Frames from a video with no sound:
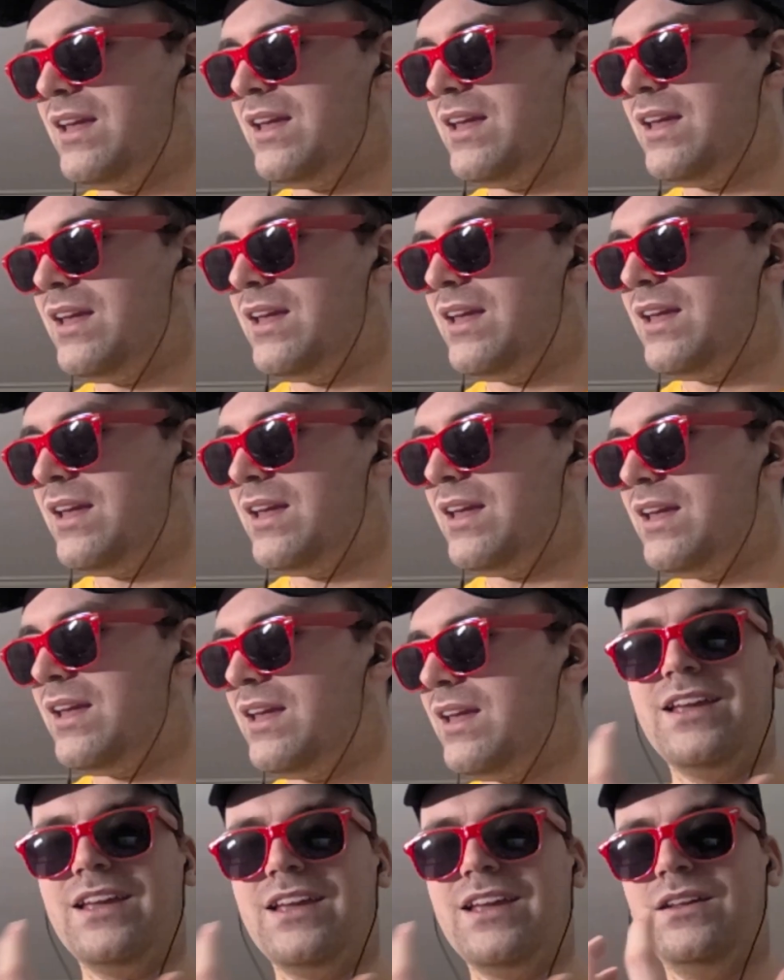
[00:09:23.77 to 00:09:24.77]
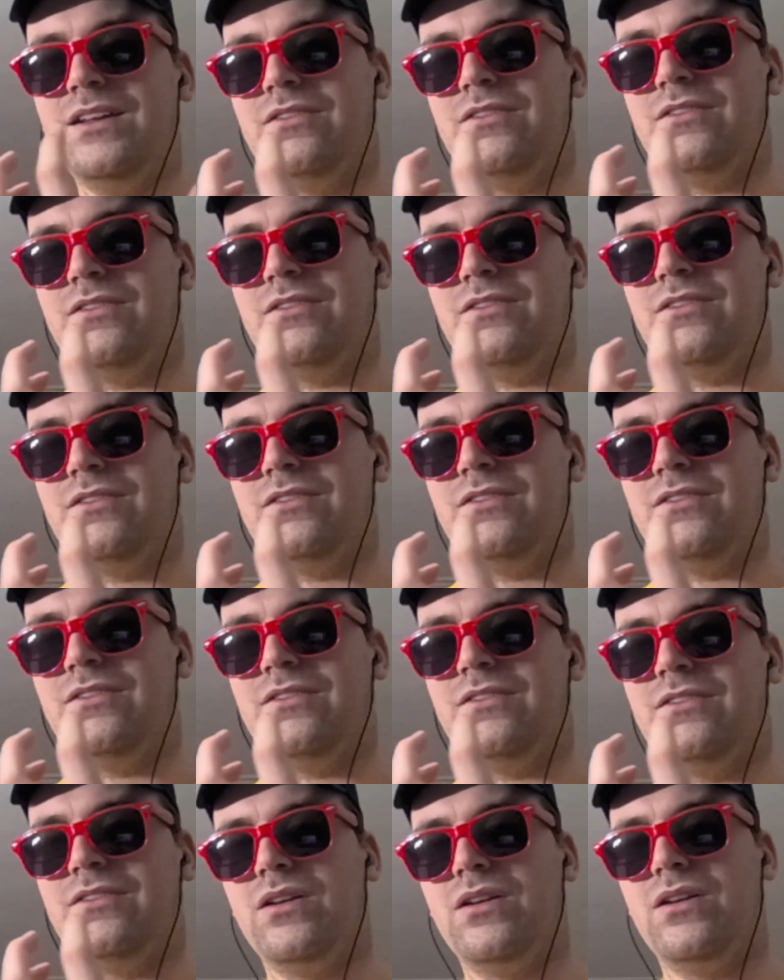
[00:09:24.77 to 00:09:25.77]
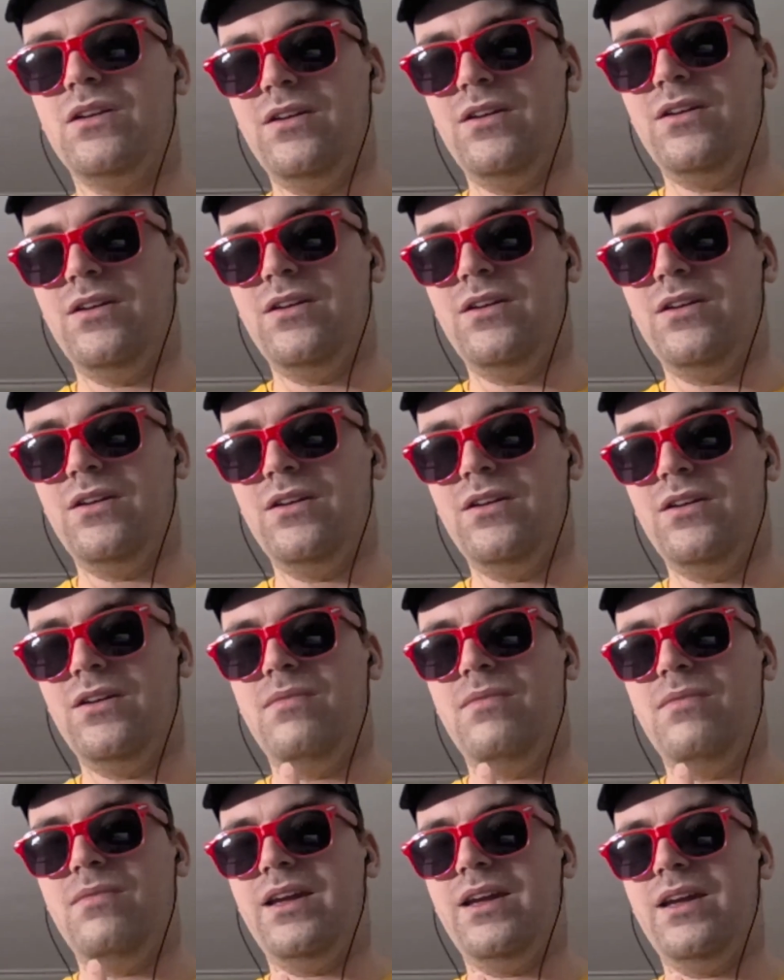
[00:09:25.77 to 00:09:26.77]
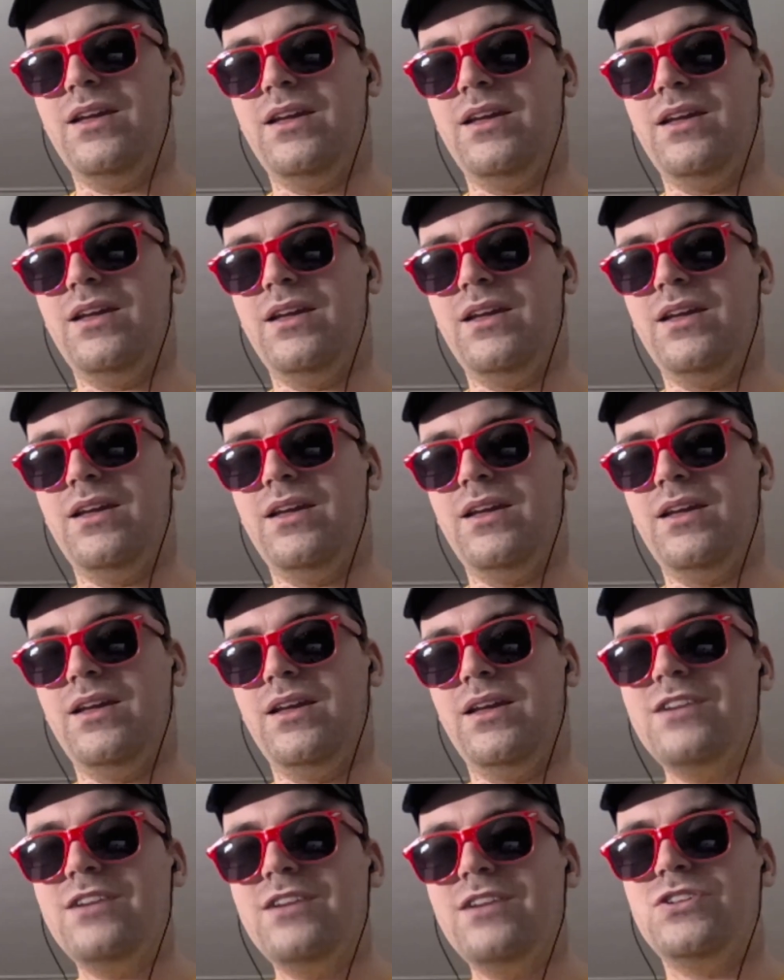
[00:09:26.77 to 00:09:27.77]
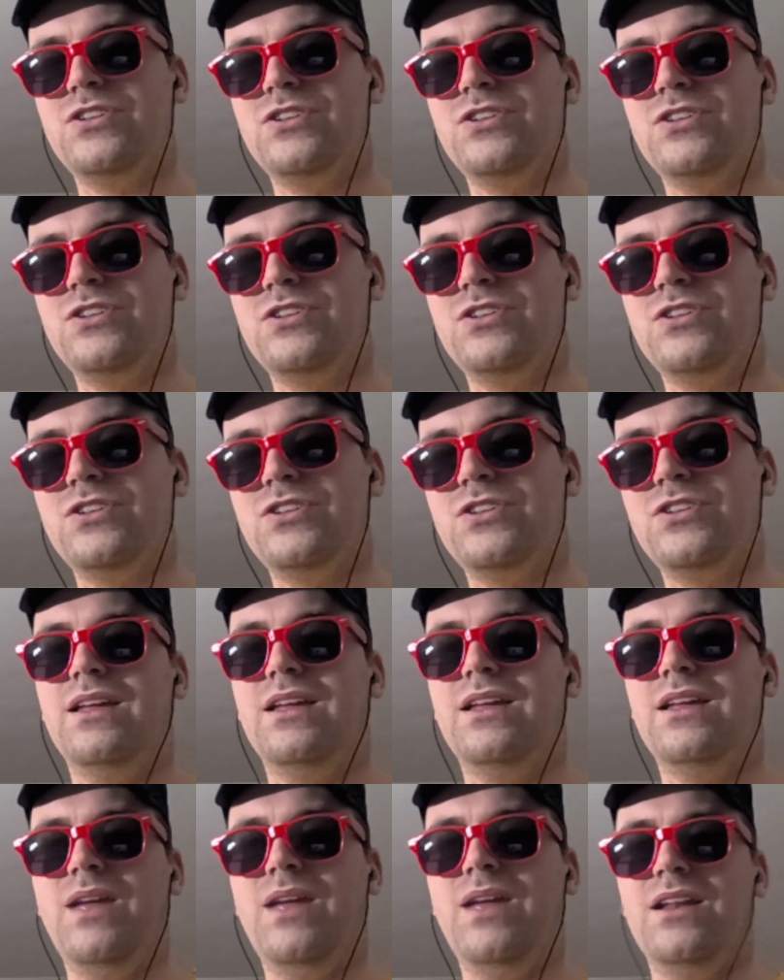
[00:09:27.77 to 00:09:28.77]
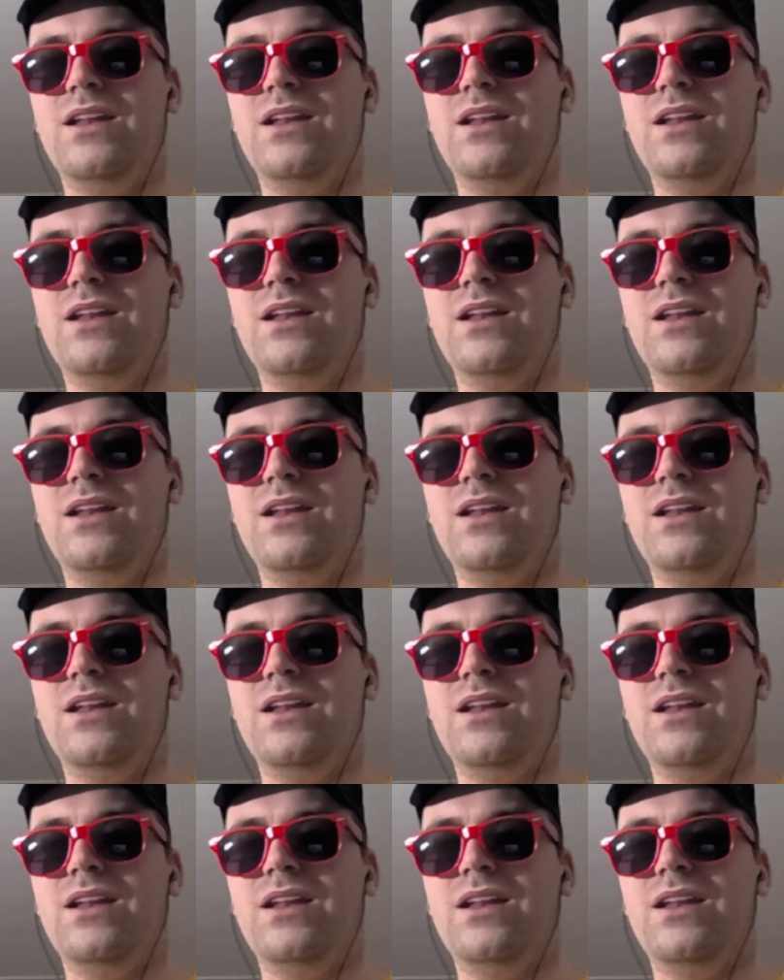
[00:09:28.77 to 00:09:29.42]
a second version of my strategy game that I had made in 2013 and